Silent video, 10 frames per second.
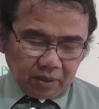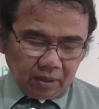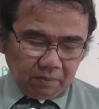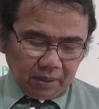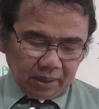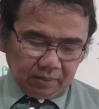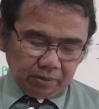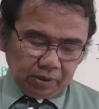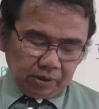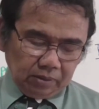king
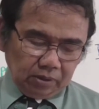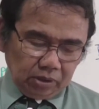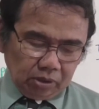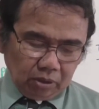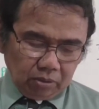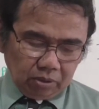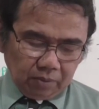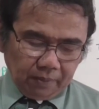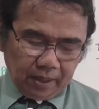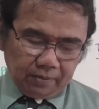valve, you can just close
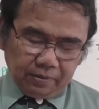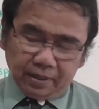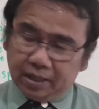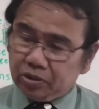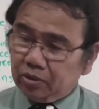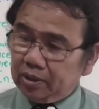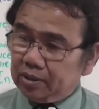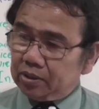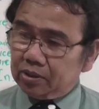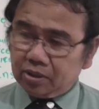the valve and
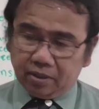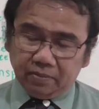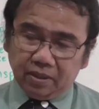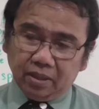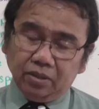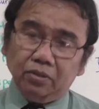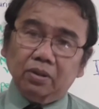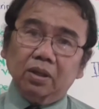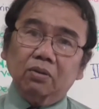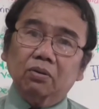isolate the system, and then you
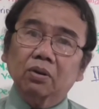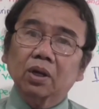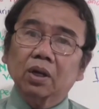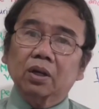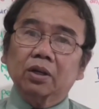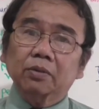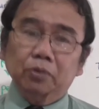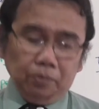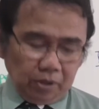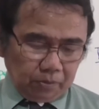can
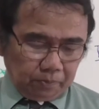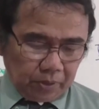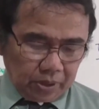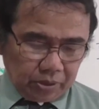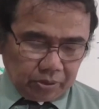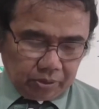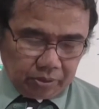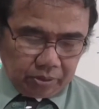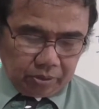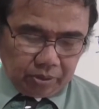remove the compressor.
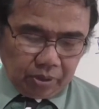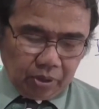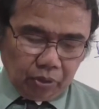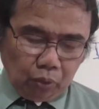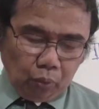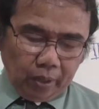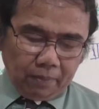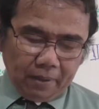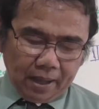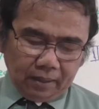
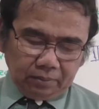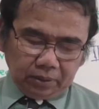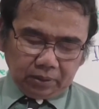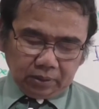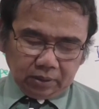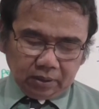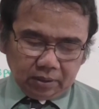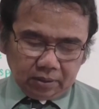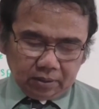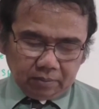Two-way valves,
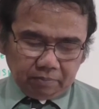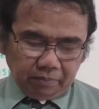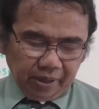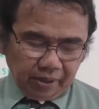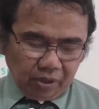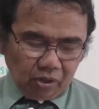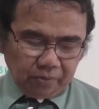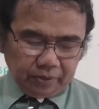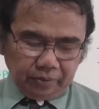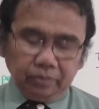very
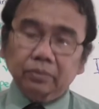common.